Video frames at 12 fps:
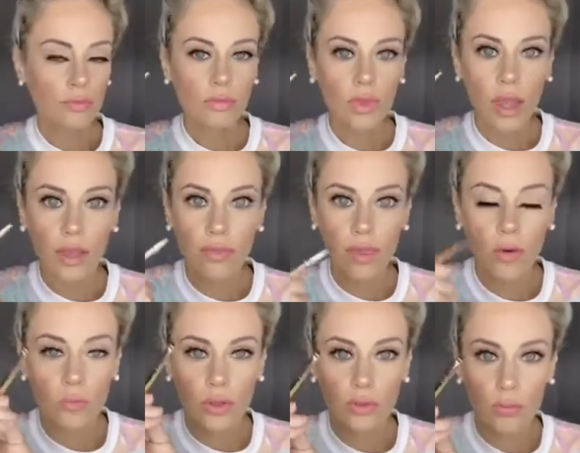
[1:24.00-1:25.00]
And then
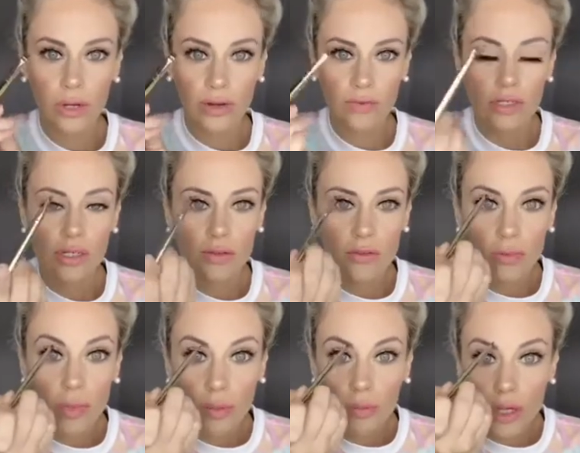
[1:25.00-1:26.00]
with whatever's left over my
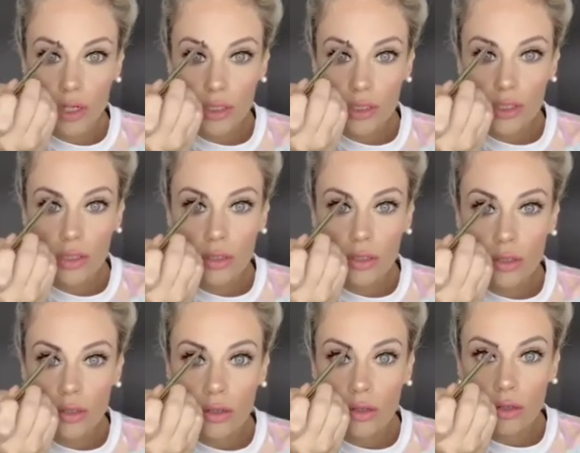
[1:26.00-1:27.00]
brush,
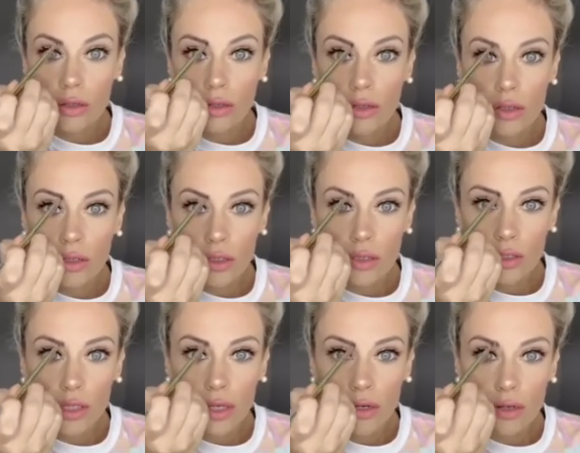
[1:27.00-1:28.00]
I just
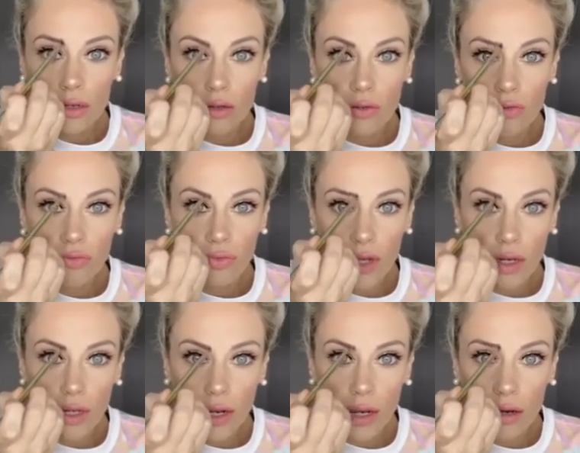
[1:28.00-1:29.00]
kind of fan it
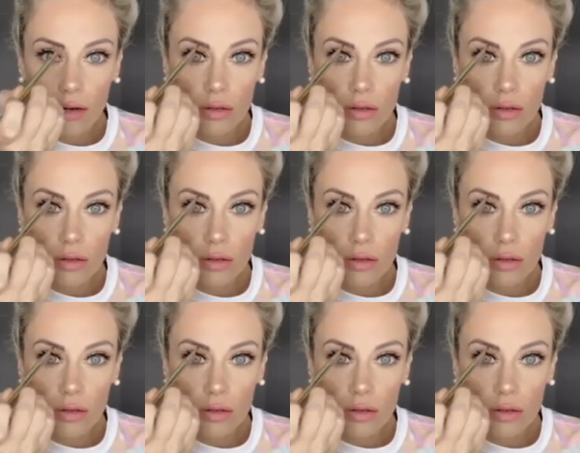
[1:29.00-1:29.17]
out